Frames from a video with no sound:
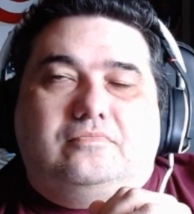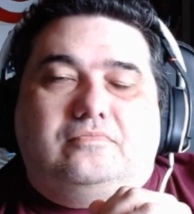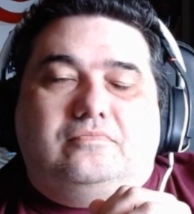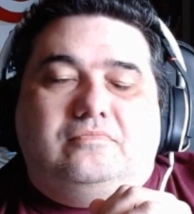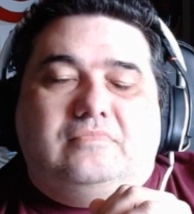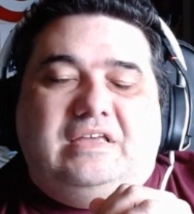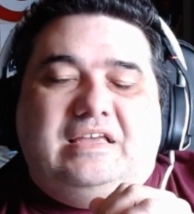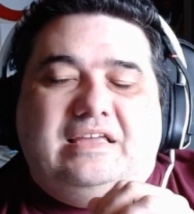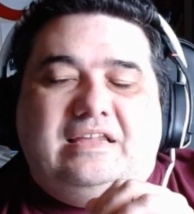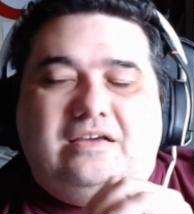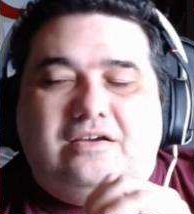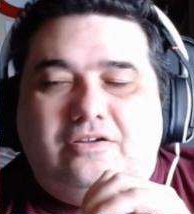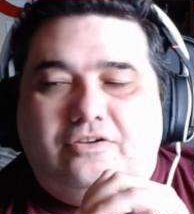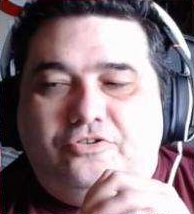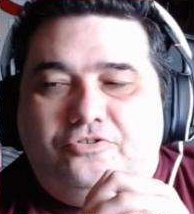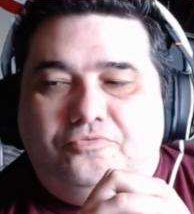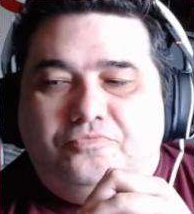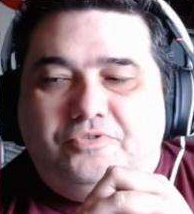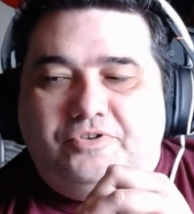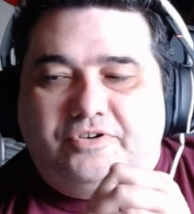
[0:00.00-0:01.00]
I gotta
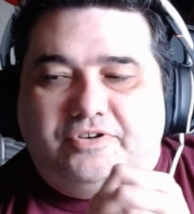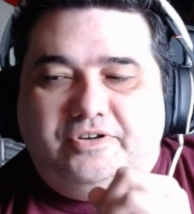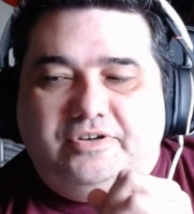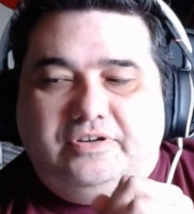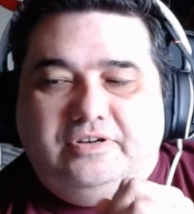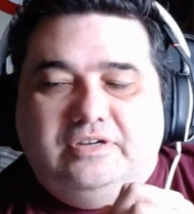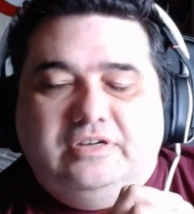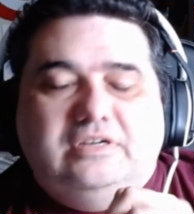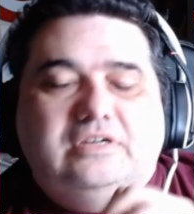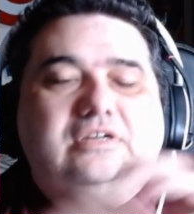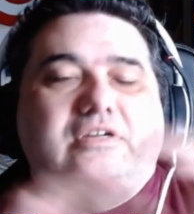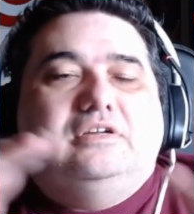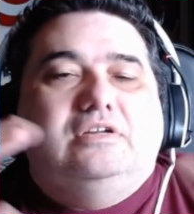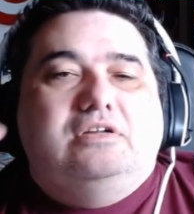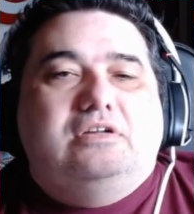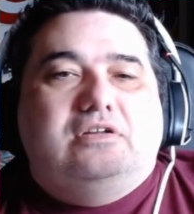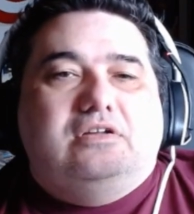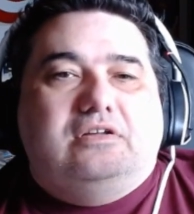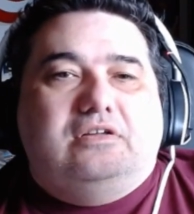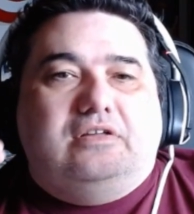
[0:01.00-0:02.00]
do work.
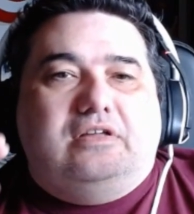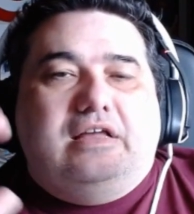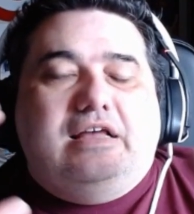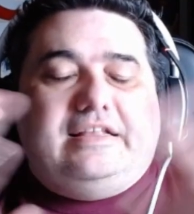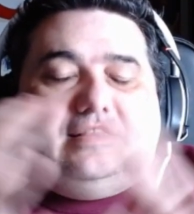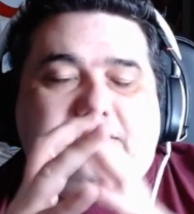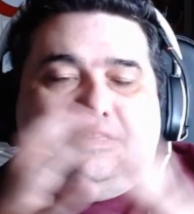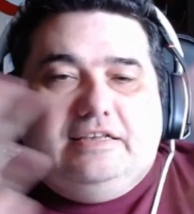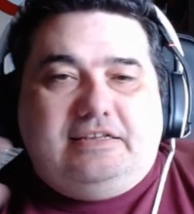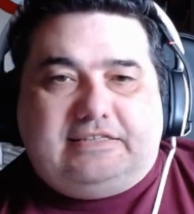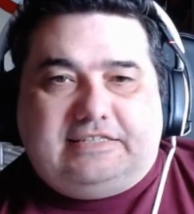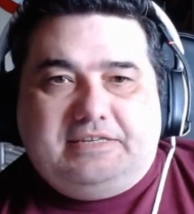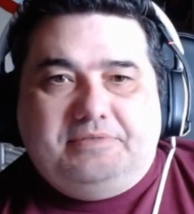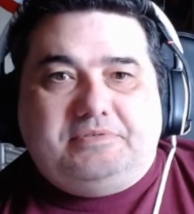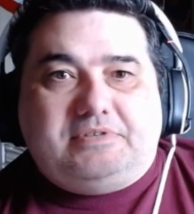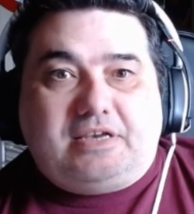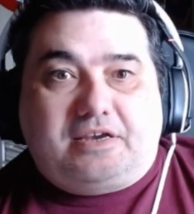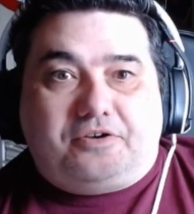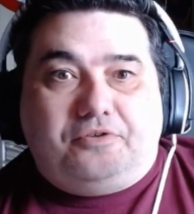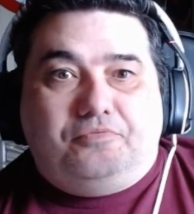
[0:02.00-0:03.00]
It seems
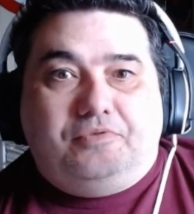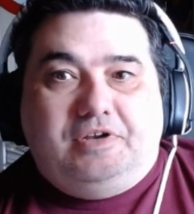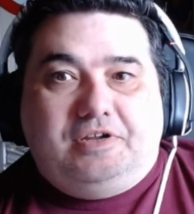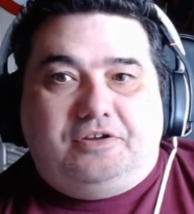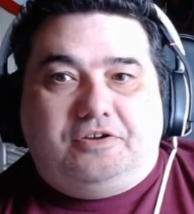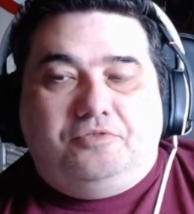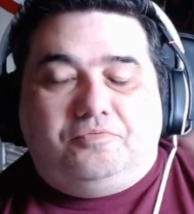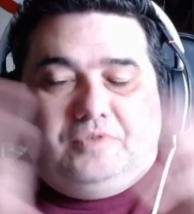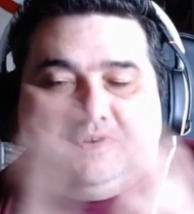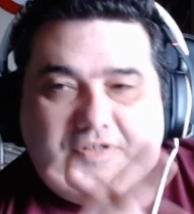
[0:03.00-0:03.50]
like a really good one.